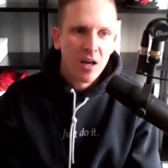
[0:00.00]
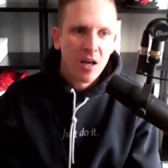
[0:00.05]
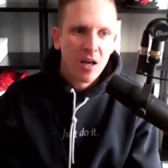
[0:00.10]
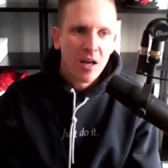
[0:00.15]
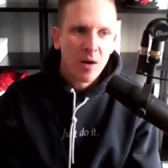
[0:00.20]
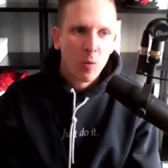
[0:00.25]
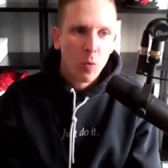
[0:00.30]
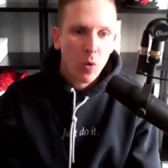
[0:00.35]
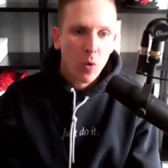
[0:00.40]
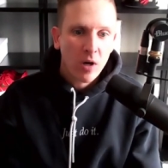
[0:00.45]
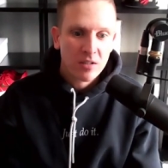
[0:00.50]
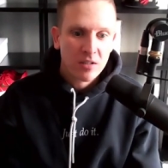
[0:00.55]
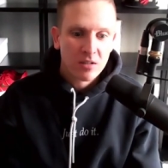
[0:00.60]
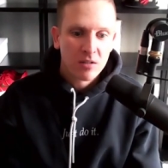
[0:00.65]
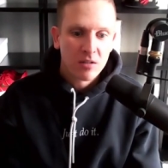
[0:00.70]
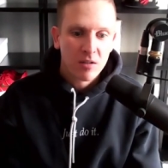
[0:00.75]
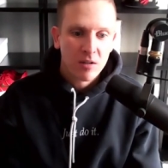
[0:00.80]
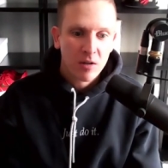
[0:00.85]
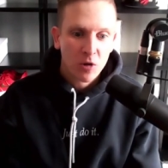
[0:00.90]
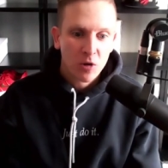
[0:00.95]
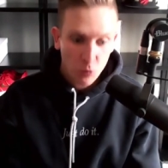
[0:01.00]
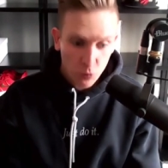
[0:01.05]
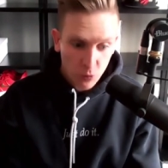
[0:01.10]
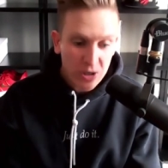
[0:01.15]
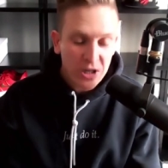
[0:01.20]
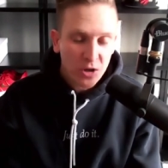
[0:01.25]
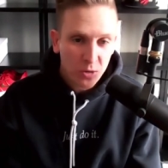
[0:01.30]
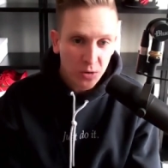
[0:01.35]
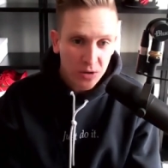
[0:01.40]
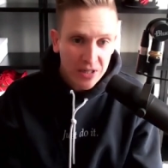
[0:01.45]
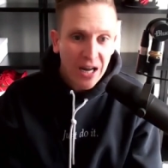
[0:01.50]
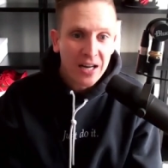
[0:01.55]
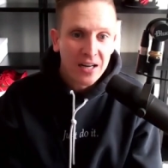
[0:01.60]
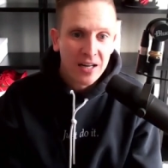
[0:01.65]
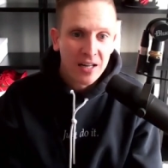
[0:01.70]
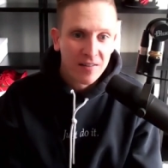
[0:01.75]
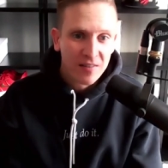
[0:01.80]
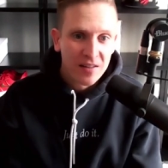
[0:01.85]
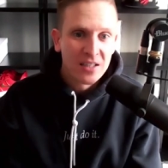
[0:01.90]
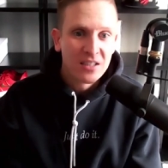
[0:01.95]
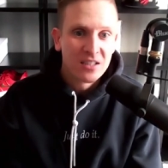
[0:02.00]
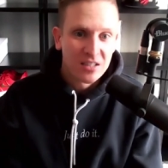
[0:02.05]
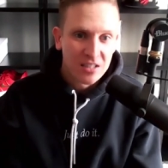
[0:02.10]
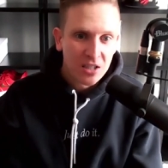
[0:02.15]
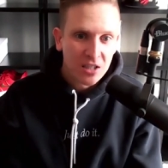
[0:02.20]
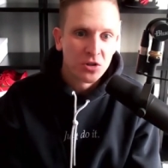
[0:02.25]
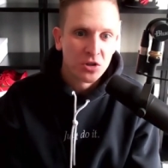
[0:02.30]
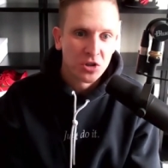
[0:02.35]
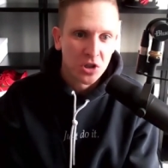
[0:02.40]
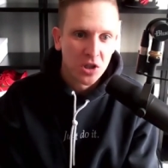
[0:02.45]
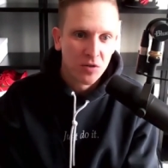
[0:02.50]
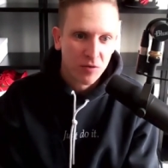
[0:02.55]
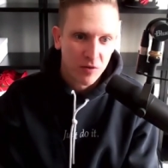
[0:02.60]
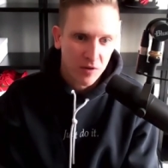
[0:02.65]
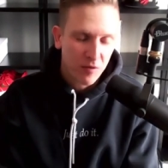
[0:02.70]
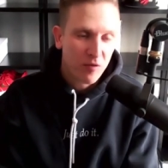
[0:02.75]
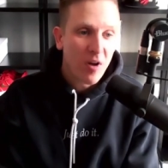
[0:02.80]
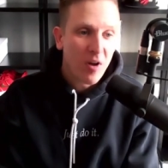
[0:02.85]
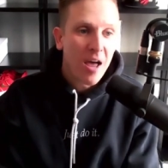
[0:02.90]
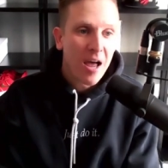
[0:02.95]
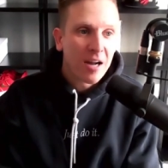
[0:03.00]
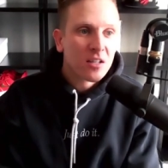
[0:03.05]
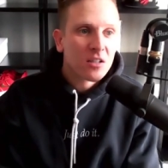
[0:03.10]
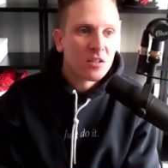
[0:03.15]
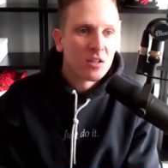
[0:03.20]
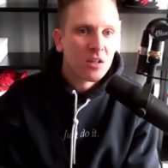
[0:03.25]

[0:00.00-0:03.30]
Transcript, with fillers: was recreating this tilt shift effect,